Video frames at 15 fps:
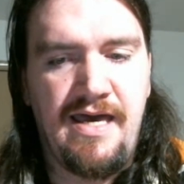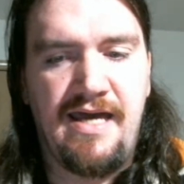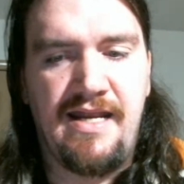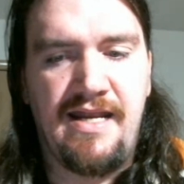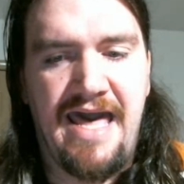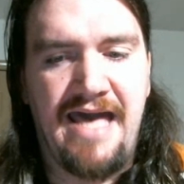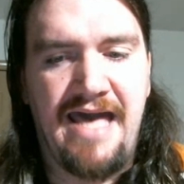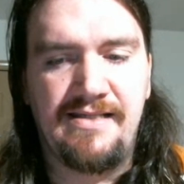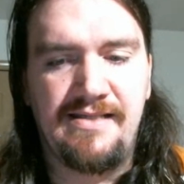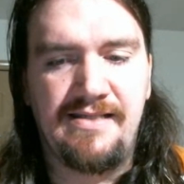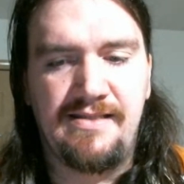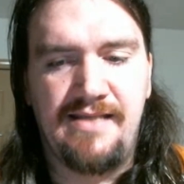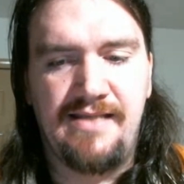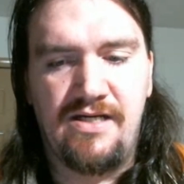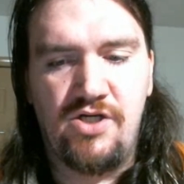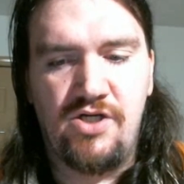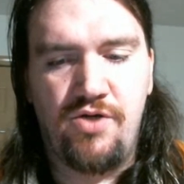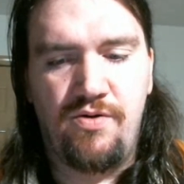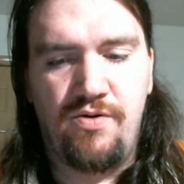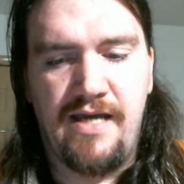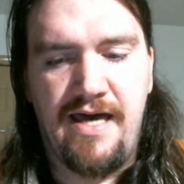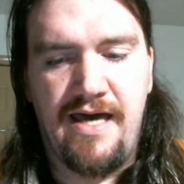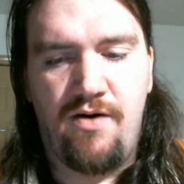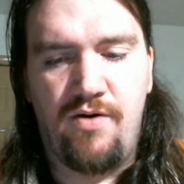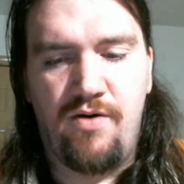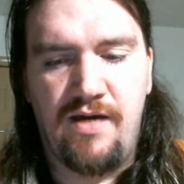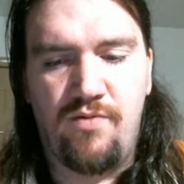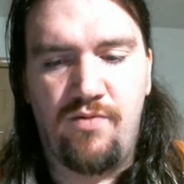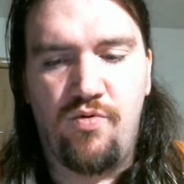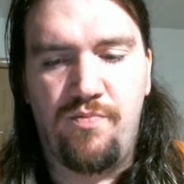and as this thing's shooting
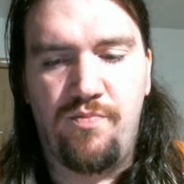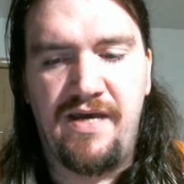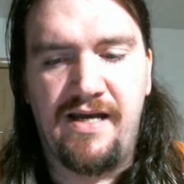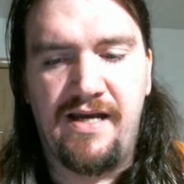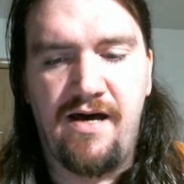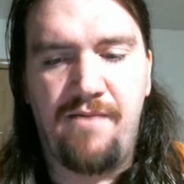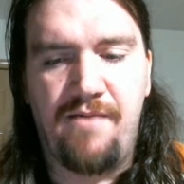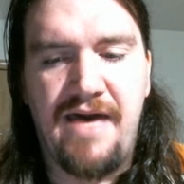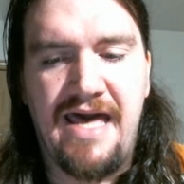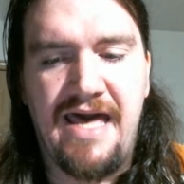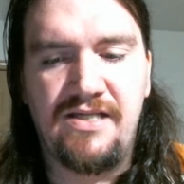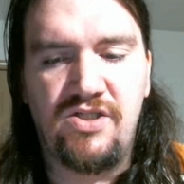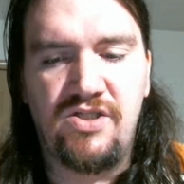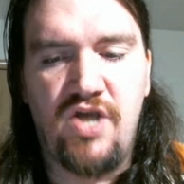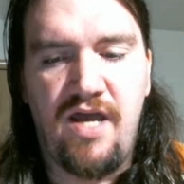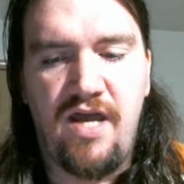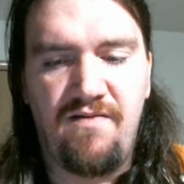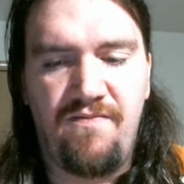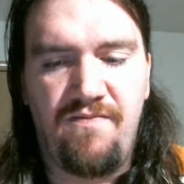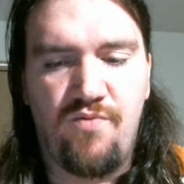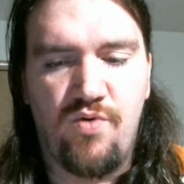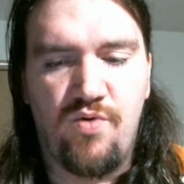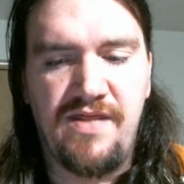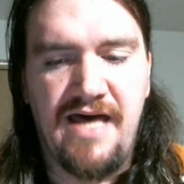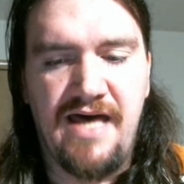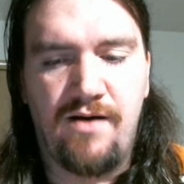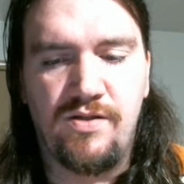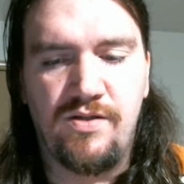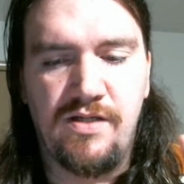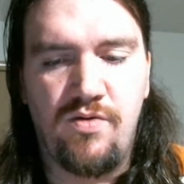out, it will pick up
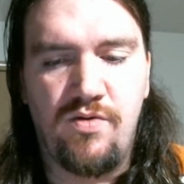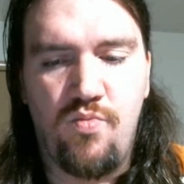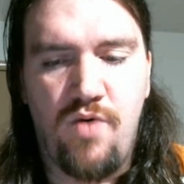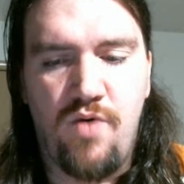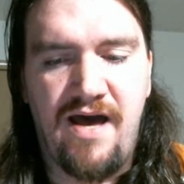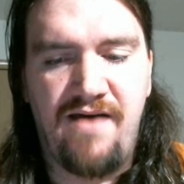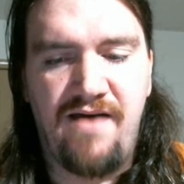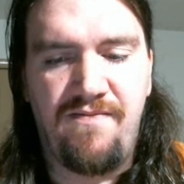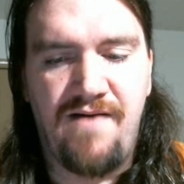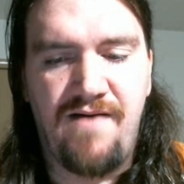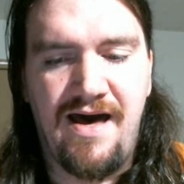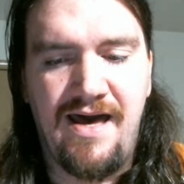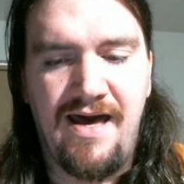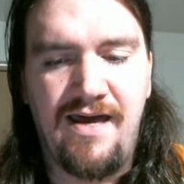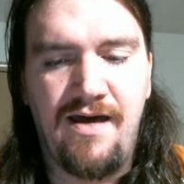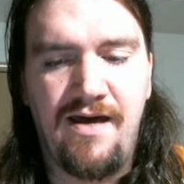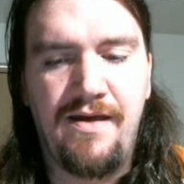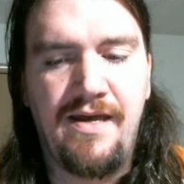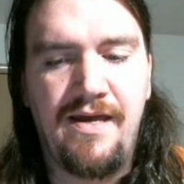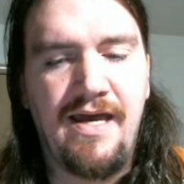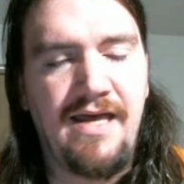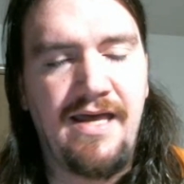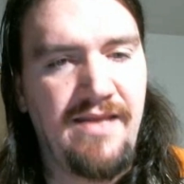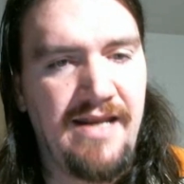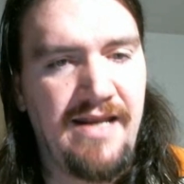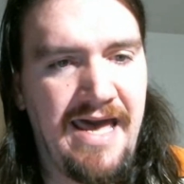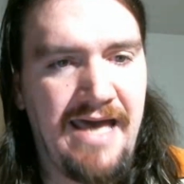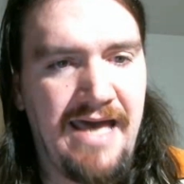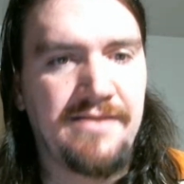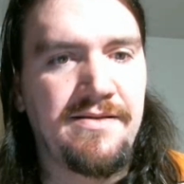SJ4000 Wi-Fi, and
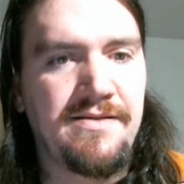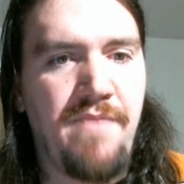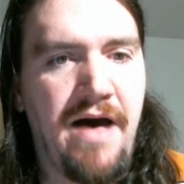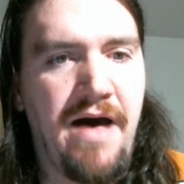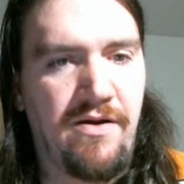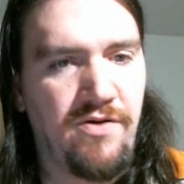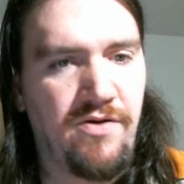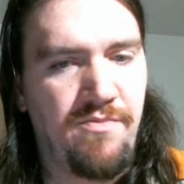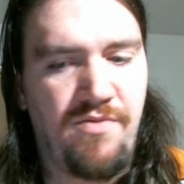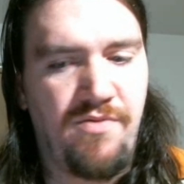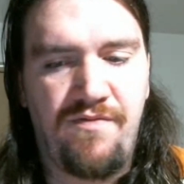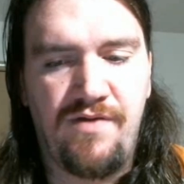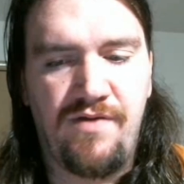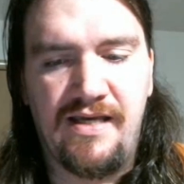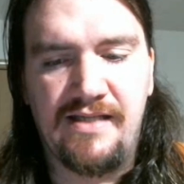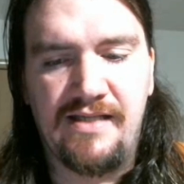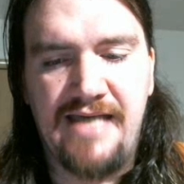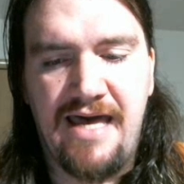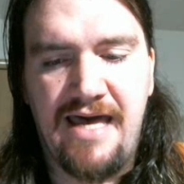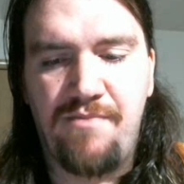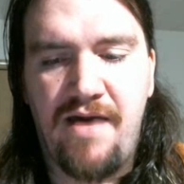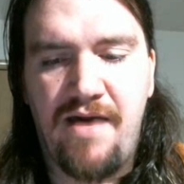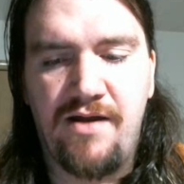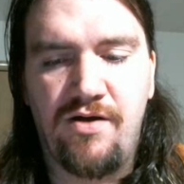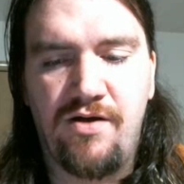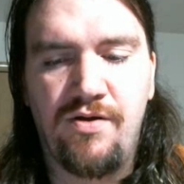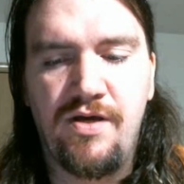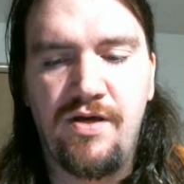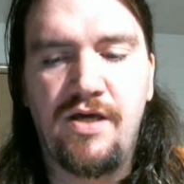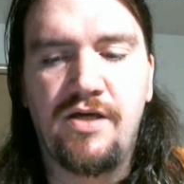then it has the model number for the exact
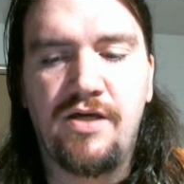model.